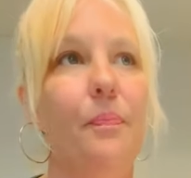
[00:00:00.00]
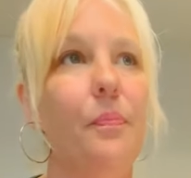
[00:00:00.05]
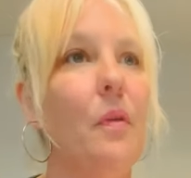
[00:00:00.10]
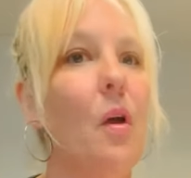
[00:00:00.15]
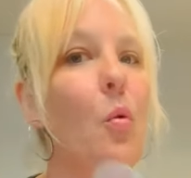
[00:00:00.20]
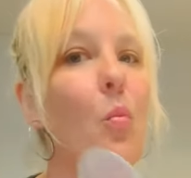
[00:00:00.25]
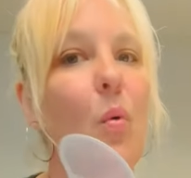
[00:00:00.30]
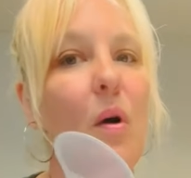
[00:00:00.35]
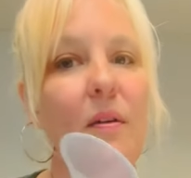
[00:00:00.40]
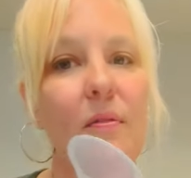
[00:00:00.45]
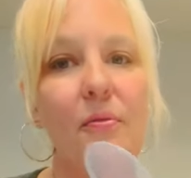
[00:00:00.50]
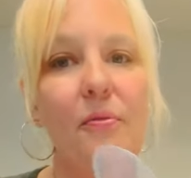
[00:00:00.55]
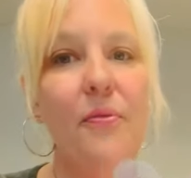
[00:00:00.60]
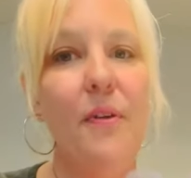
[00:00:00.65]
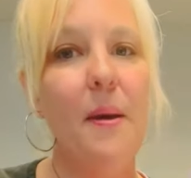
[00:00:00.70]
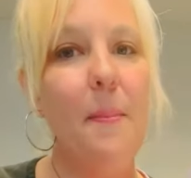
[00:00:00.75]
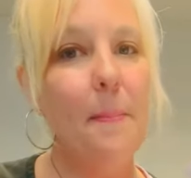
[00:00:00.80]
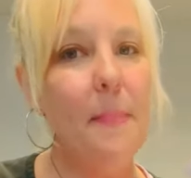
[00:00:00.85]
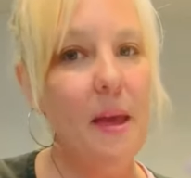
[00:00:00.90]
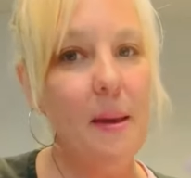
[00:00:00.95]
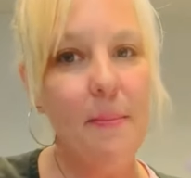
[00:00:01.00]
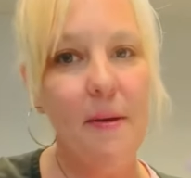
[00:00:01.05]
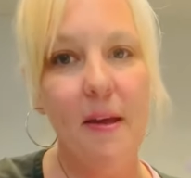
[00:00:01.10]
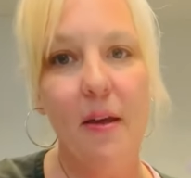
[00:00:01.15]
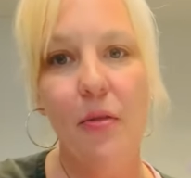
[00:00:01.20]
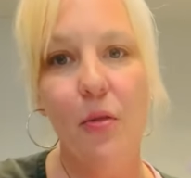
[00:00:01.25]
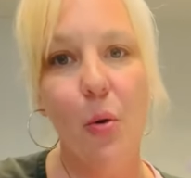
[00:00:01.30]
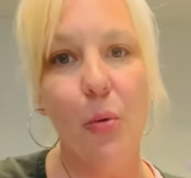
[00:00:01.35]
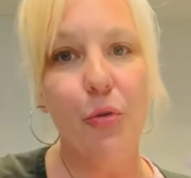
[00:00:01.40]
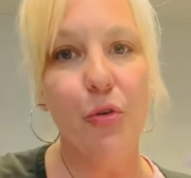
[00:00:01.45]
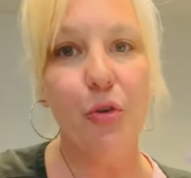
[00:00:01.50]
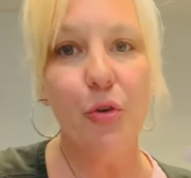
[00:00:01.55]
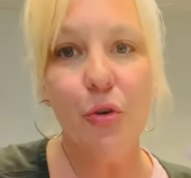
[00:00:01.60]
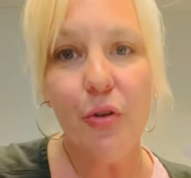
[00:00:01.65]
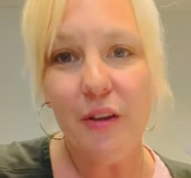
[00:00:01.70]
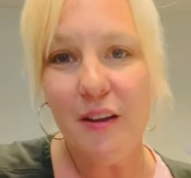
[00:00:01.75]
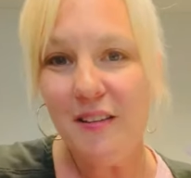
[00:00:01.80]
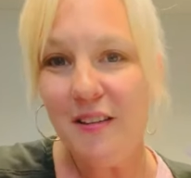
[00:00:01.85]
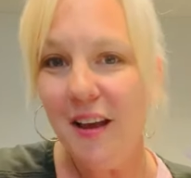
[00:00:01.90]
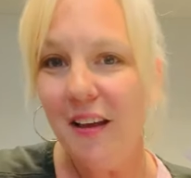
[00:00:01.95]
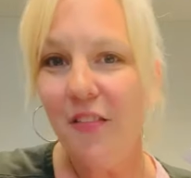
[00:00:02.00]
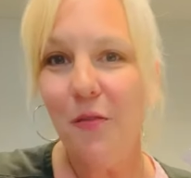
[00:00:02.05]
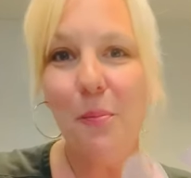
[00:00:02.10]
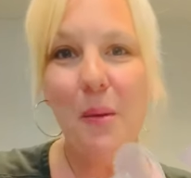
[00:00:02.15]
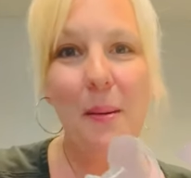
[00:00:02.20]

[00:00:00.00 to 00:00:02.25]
what fit maybe in those early days,